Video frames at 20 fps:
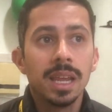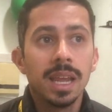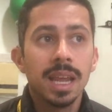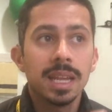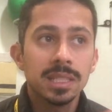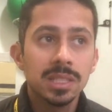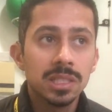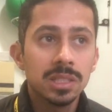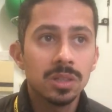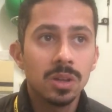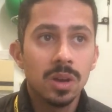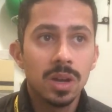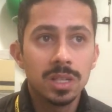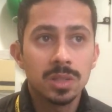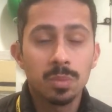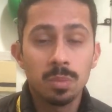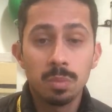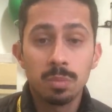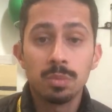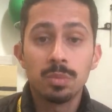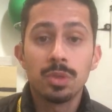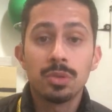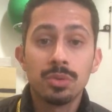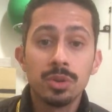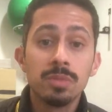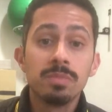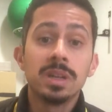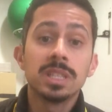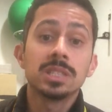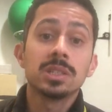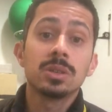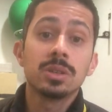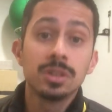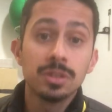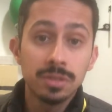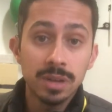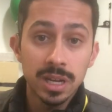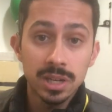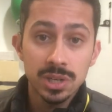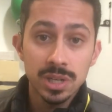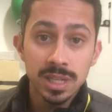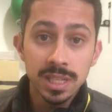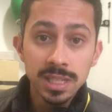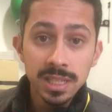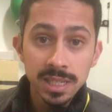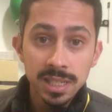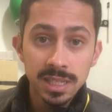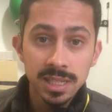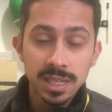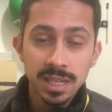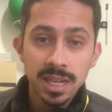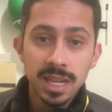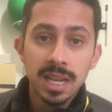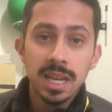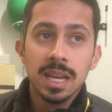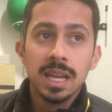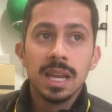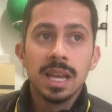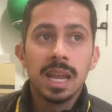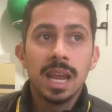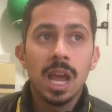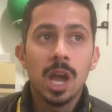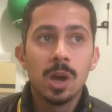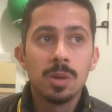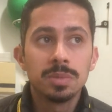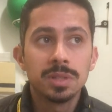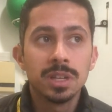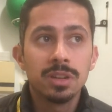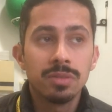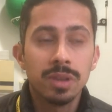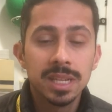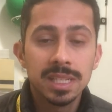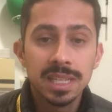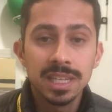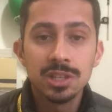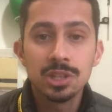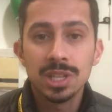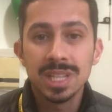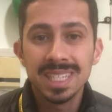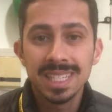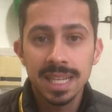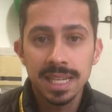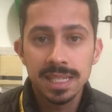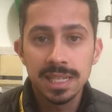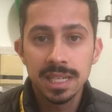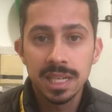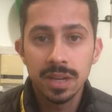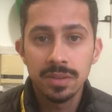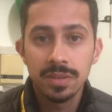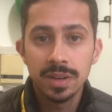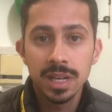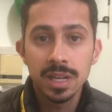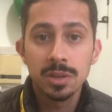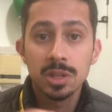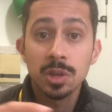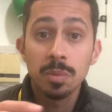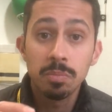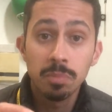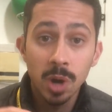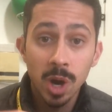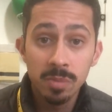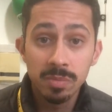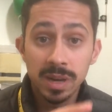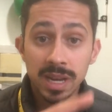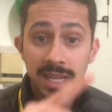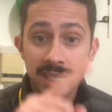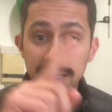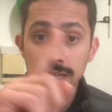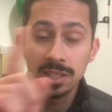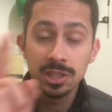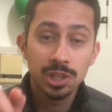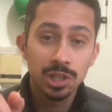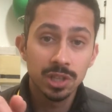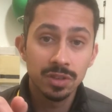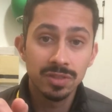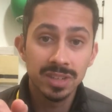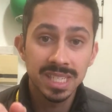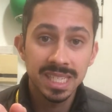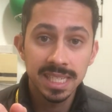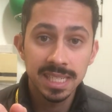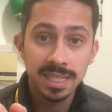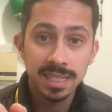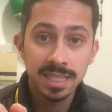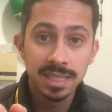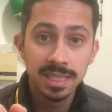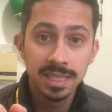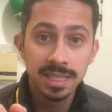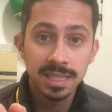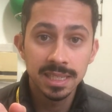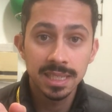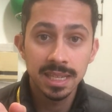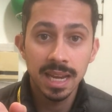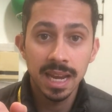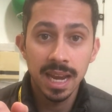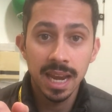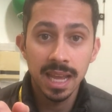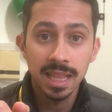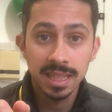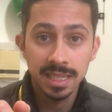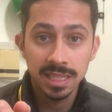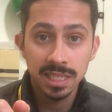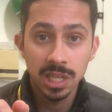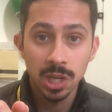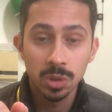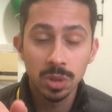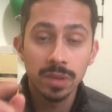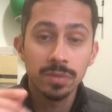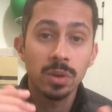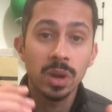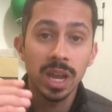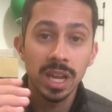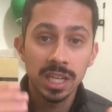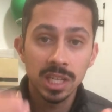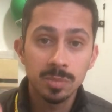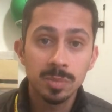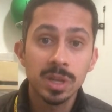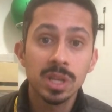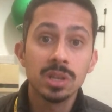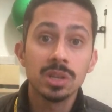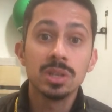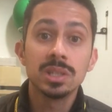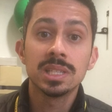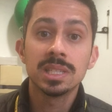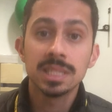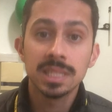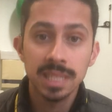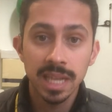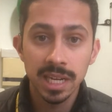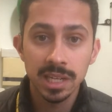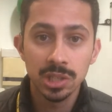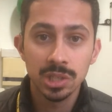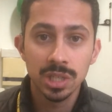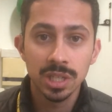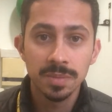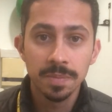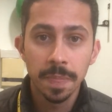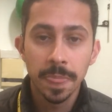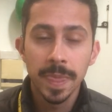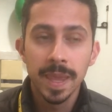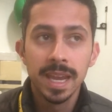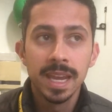exercise through muscle contractions helps increase insulin sensitivity to bypass insulin resistance at the cell level and to be used as energy